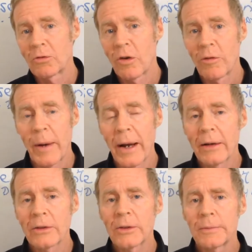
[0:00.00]
12
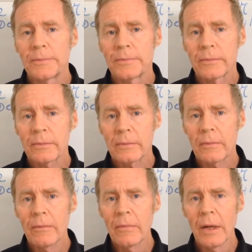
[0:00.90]
pounds.
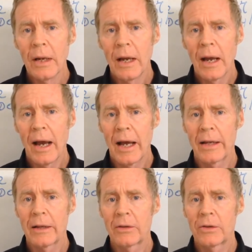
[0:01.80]

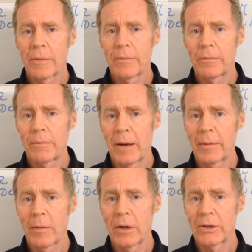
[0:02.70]
And some
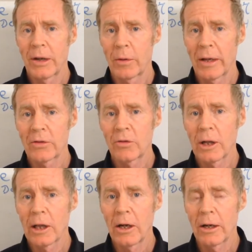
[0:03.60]
people might say, well, that's
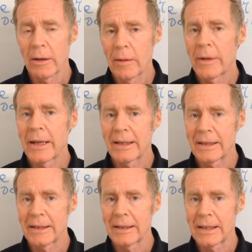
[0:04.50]
not a lot, but that's
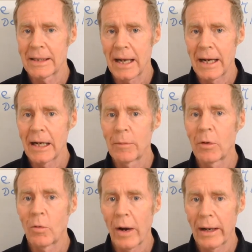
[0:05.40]
a
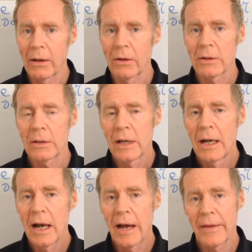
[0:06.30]
sustainable weight loss,
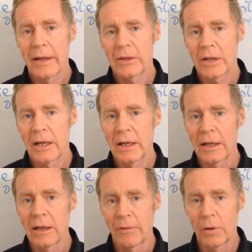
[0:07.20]
and that's
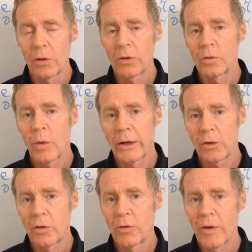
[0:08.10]
key. If you lose weight
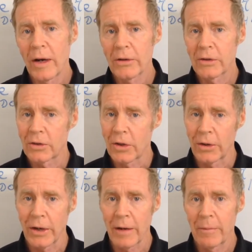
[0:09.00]
too fast, it's going
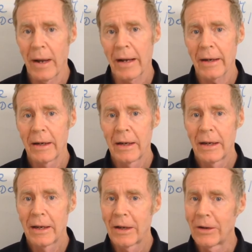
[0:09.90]
to come back.
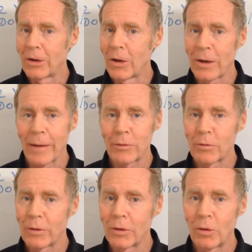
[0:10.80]
And you know what happens
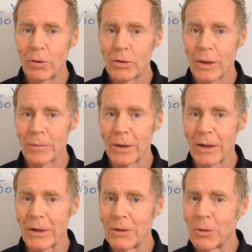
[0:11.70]
when you lose
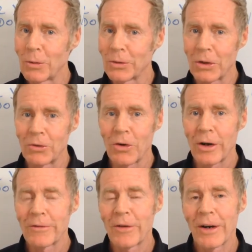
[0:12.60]
something? You're always going to
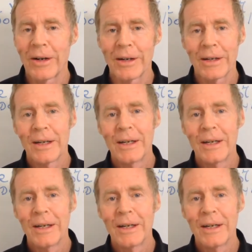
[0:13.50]
try and find it.